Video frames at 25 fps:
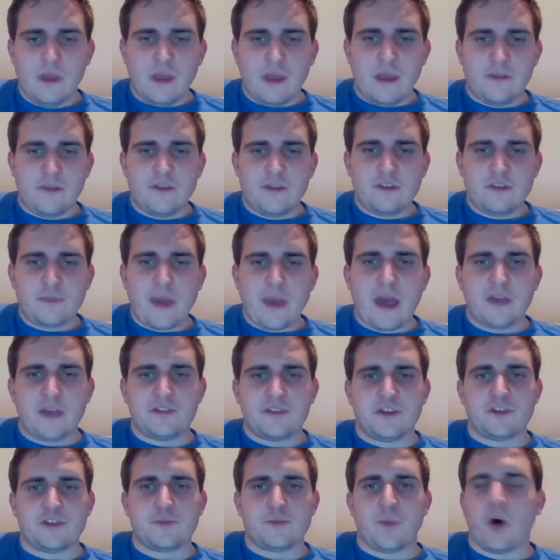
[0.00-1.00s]
In this
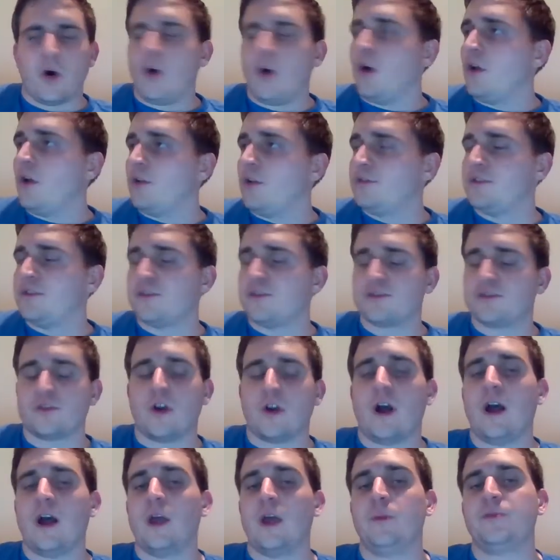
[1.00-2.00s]
passage, Paul
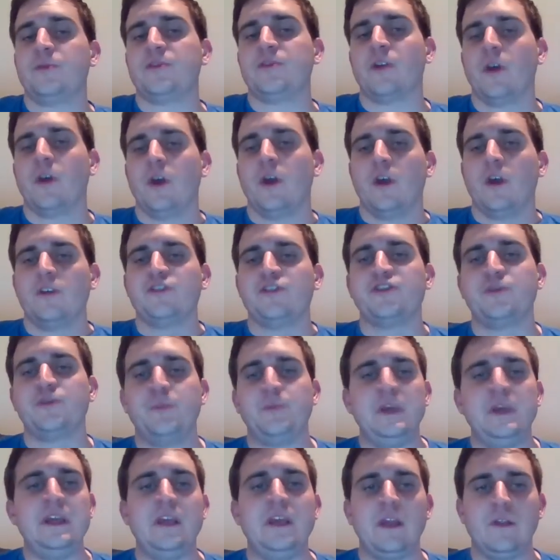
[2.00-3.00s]
describes
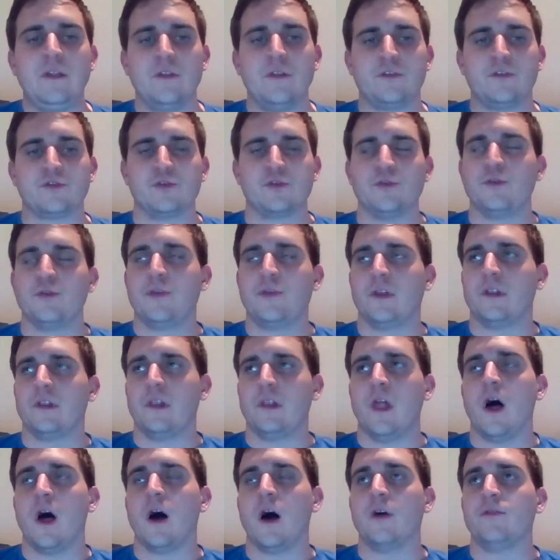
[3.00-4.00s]
speaking the truth in
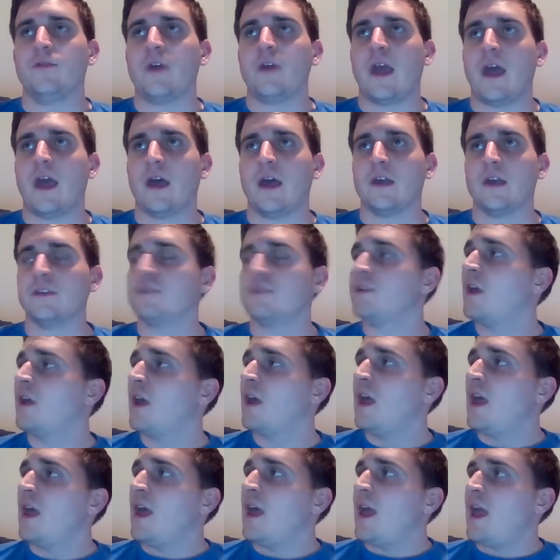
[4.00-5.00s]
love as
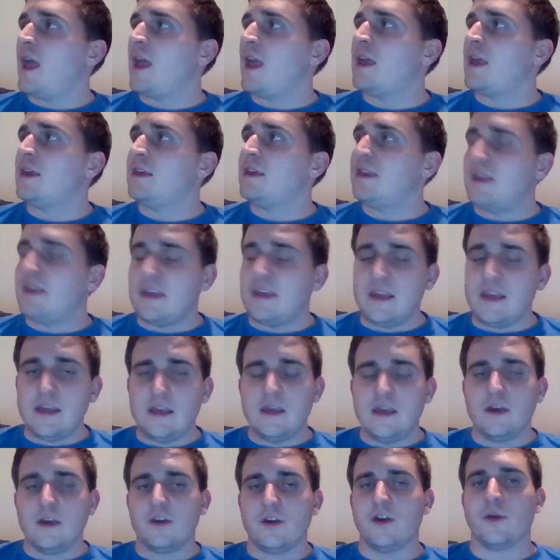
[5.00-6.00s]
a
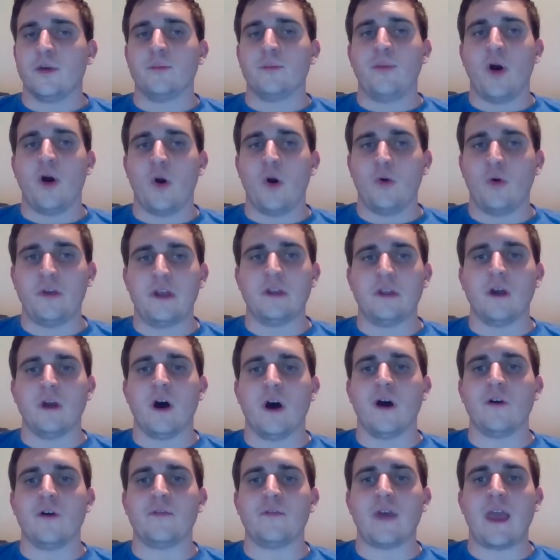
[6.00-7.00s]
key component
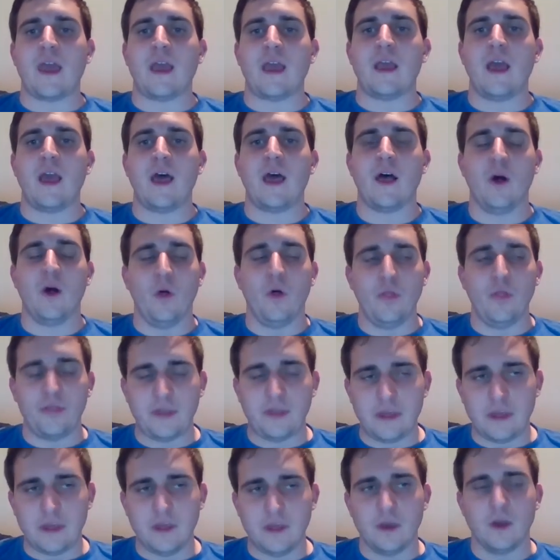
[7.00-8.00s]
of a
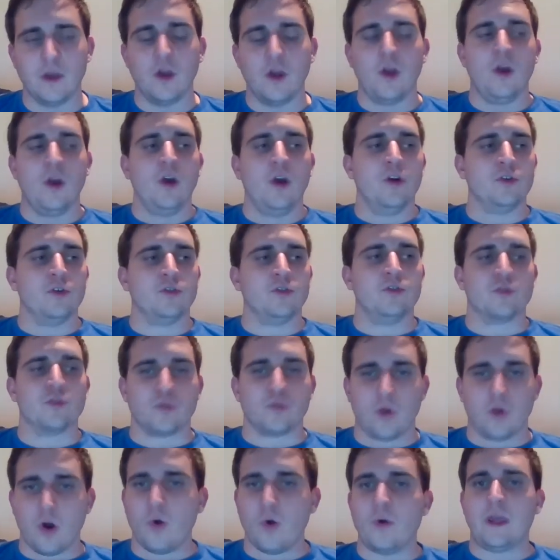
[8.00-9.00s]
healthy,
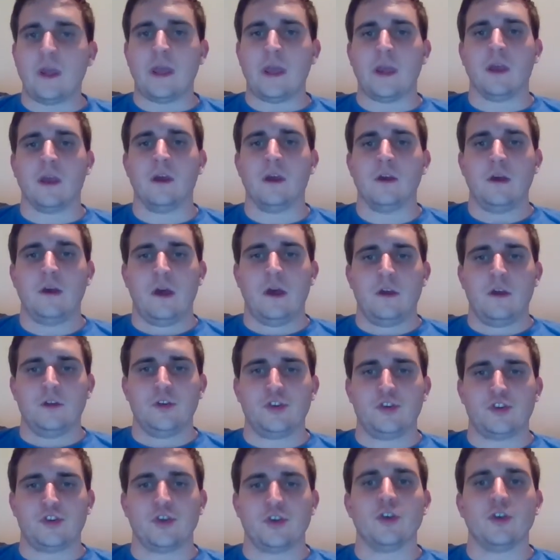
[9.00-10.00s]
growing
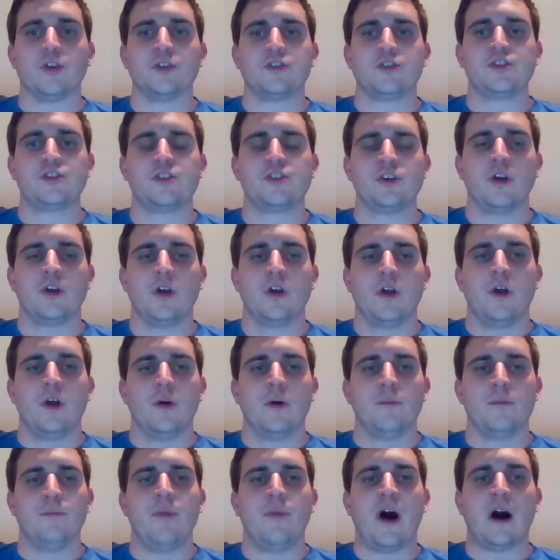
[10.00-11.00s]
church
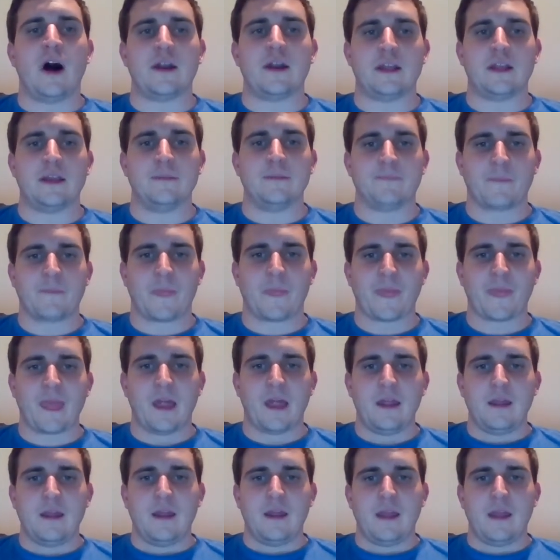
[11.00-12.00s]
body.
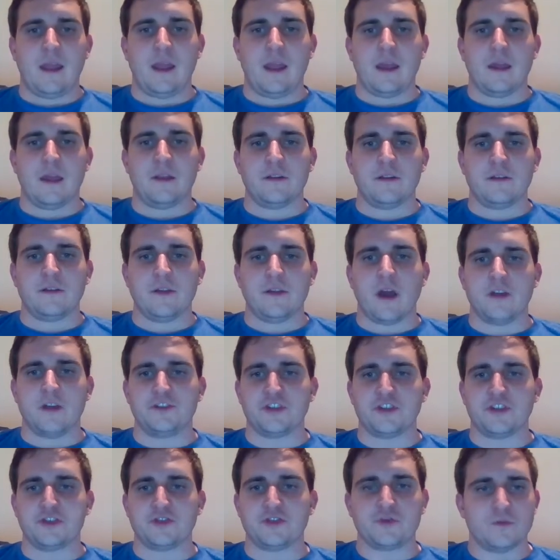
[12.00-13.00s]
And not
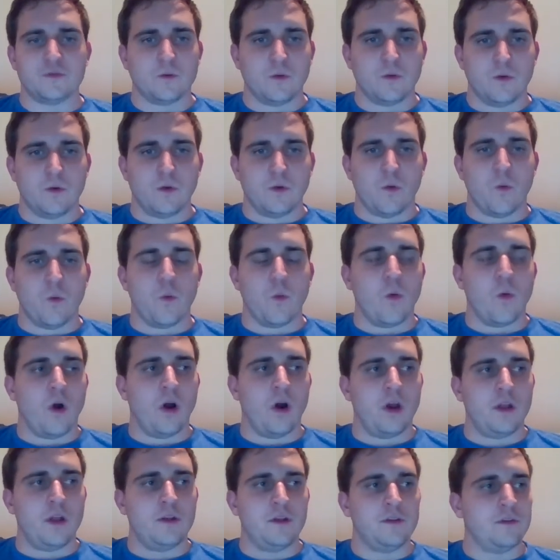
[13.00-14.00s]
just
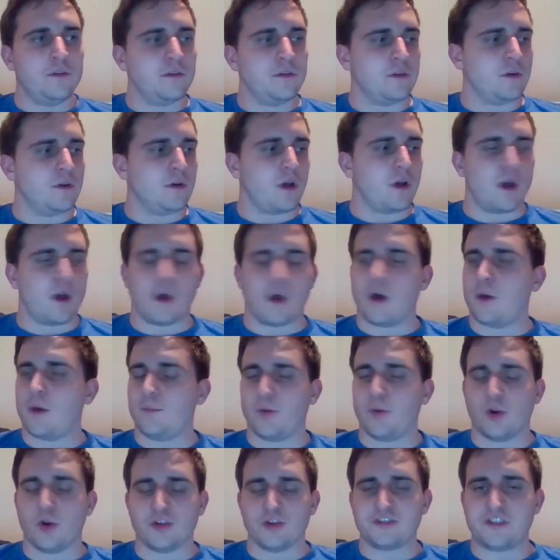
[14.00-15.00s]
one
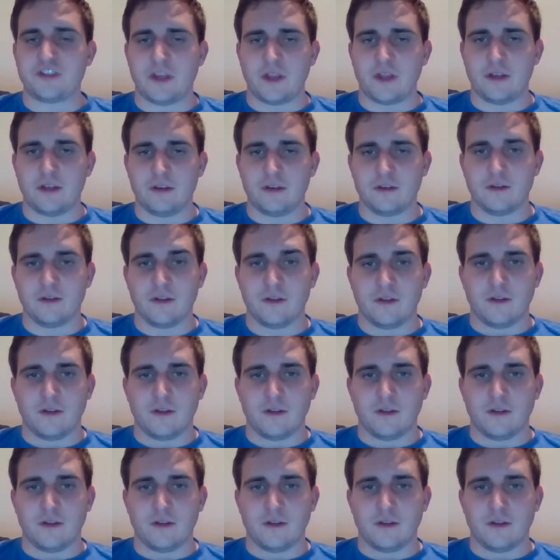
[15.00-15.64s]
person